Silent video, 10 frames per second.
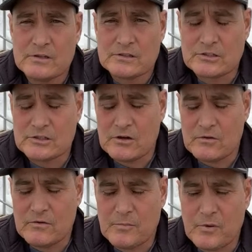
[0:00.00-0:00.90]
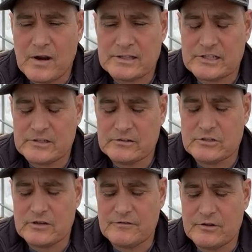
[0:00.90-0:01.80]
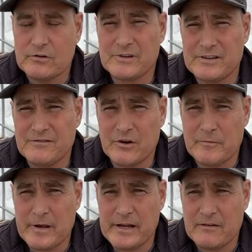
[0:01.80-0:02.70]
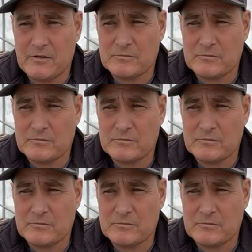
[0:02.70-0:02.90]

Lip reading: So the price kills you if you don't need very many of them.